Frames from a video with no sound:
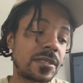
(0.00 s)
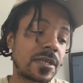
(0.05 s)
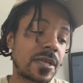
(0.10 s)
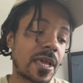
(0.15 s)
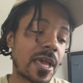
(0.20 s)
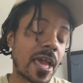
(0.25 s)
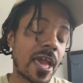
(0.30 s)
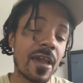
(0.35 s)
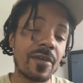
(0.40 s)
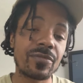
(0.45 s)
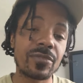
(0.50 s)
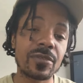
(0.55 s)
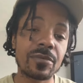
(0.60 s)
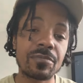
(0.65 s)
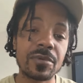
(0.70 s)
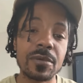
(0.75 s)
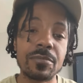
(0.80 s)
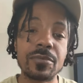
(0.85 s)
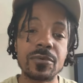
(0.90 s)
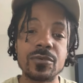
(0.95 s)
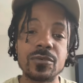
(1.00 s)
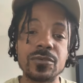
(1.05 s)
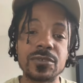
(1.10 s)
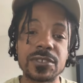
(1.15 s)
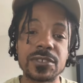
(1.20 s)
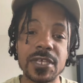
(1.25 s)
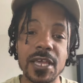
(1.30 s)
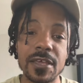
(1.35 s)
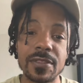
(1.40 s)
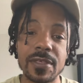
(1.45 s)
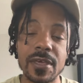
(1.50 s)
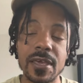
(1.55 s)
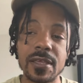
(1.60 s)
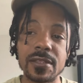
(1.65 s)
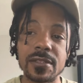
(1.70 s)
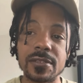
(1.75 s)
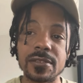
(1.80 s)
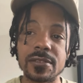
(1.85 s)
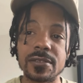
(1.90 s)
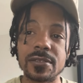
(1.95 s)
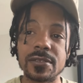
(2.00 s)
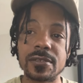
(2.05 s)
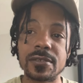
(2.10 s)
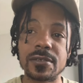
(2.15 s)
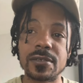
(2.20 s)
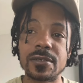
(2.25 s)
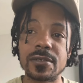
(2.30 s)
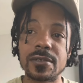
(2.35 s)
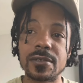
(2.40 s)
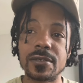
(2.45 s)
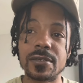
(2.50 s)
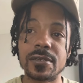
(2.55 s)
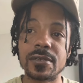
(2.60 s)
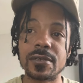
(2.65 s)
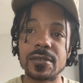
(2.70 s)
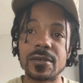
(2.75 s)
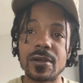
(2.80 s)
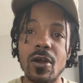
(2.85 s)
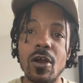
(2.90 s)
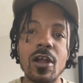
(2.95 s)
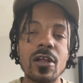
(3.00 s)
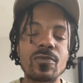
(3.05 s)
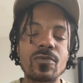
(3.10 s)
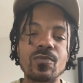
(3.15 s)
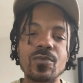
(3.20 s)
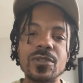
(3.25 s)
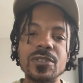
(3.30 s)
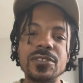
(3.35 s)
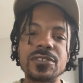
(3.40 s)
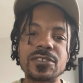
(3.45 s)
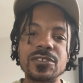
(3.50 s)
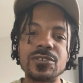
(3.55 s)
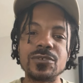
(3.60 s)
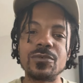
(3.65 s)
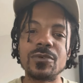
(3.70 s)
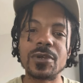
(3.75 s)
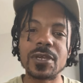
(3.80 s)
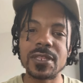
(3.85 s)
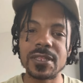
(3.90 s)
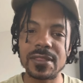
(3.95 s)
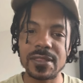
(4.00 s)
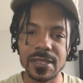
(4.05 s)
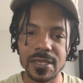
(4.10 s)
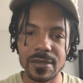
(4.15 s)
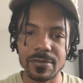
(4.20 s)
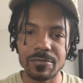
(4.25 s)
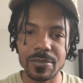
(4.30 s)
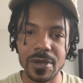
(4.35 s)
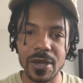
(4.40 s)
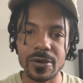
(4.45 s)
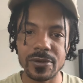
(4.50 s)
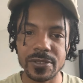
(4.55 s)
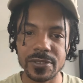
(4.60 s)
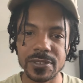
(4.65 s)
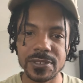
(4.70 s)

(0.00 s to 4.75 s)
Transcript: half the people who say that aren't willing to do anything about it.